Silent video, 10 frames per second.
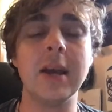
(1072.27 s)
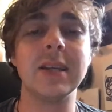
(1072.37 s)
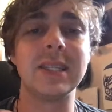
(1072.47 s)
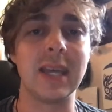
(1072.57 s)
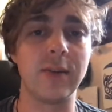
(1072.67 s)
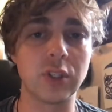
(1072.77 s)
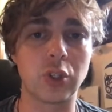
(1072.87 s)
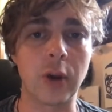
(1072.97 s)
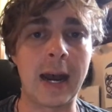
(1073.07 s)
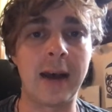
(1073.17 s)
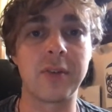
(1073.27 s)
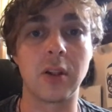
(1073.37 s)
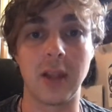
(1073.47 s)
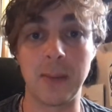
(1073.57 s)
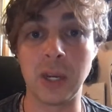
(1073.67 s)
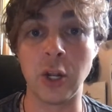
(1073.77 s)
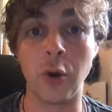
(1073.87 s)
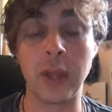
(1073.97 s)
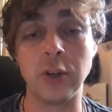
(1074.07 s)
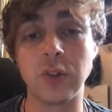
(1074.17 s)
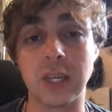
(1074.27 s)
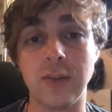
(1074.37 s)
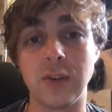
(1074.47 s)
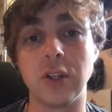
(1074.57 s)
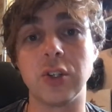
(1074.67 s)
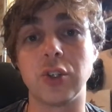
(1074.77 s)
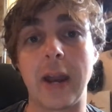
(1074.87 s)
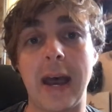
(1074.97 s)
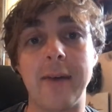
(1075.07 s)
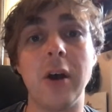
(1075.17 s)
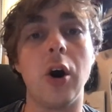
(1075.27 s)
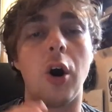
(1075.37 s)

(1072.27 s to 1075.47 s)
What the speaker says: Save as draft. Let me know that you saved it as draft.